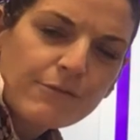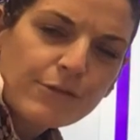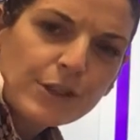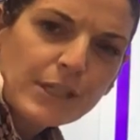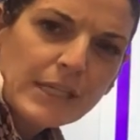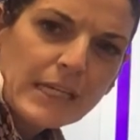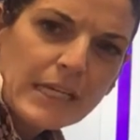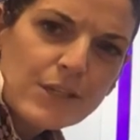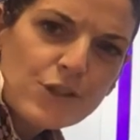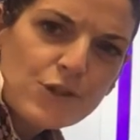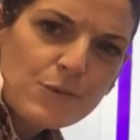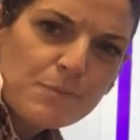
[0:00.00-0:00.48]
for
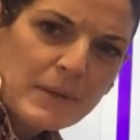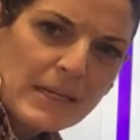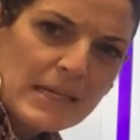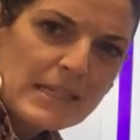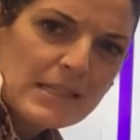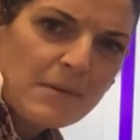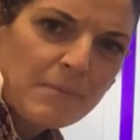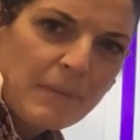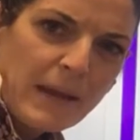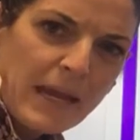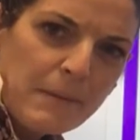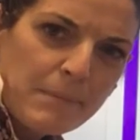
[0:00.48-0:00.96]
each
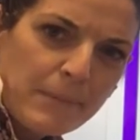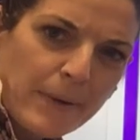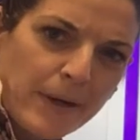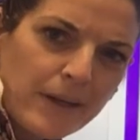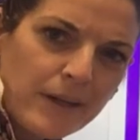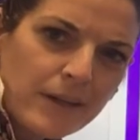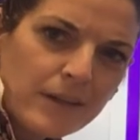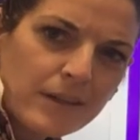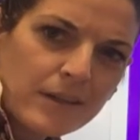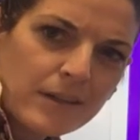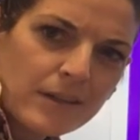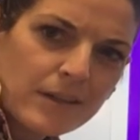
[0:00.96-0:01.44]
piece of
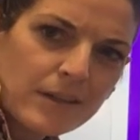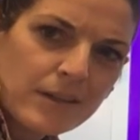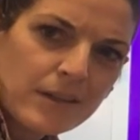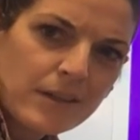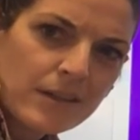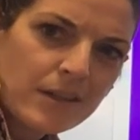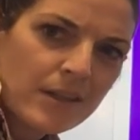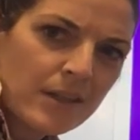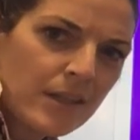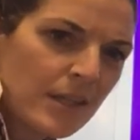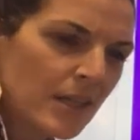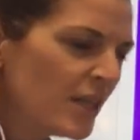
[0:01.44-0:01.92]
paper?
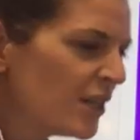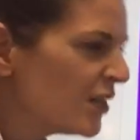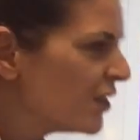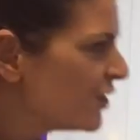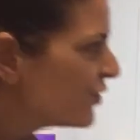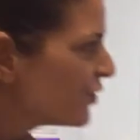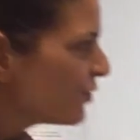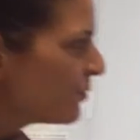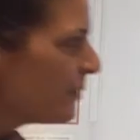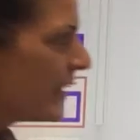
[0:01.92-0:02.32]
Do